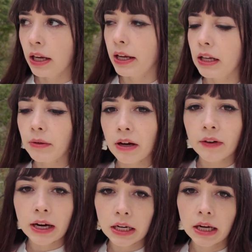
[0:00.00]
anywhere
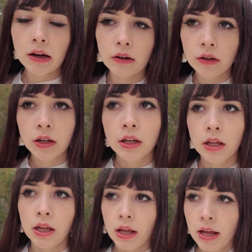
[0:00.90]
right now.
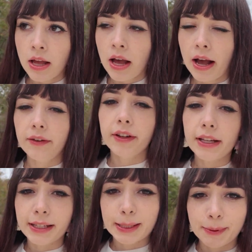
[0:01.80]
I
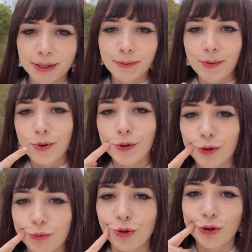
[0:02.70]
realize I spent maybe a
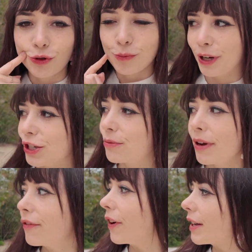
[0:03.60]
little bit too much in
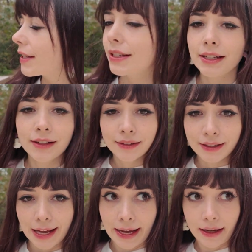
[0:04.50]
my first
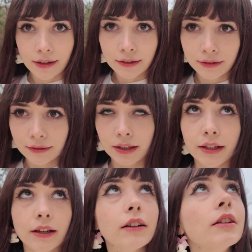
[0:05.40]
day
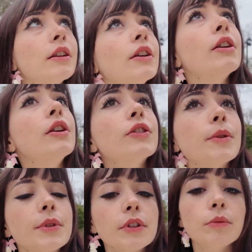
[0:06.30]
here.
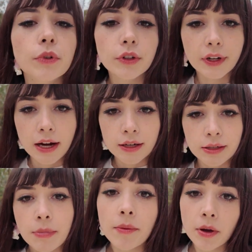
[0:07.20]
So I'm just gonna walk
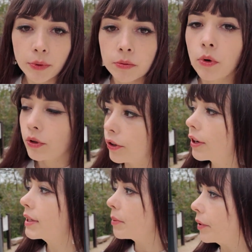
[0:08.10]
around. Maybe I will walk
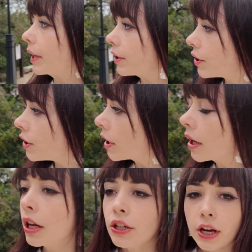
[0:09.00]
across the bridge,
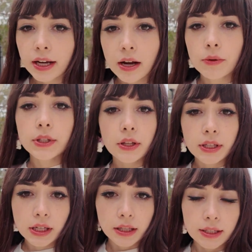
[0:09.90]
check out what's
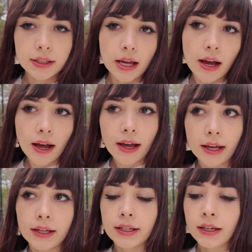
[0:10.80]
on the other
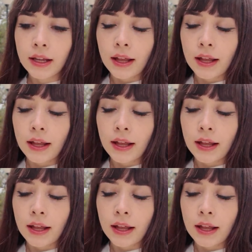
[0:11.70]
side,